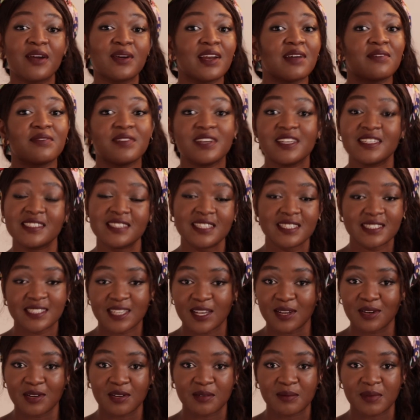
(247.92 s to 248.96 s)
could have easily
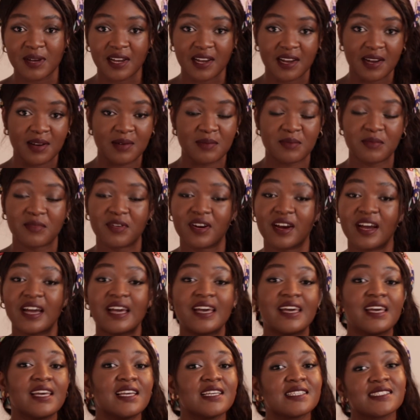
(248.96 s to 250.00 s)
turned on my camera,
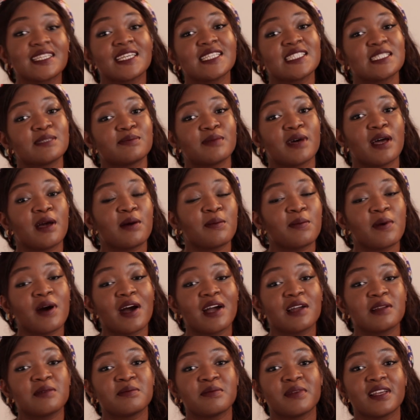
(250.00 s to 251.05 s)
sat in my
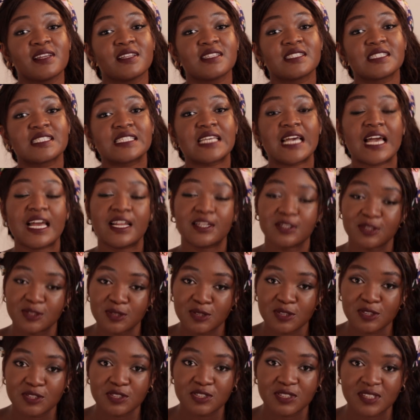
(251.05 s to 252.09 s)
apartment and
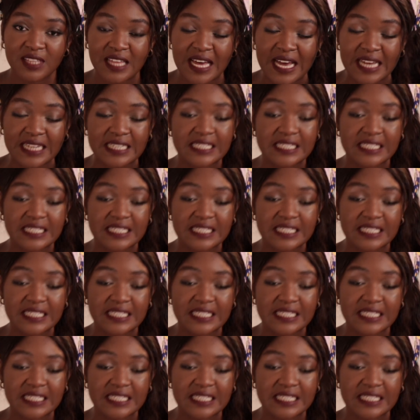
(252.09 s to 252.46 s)
told you that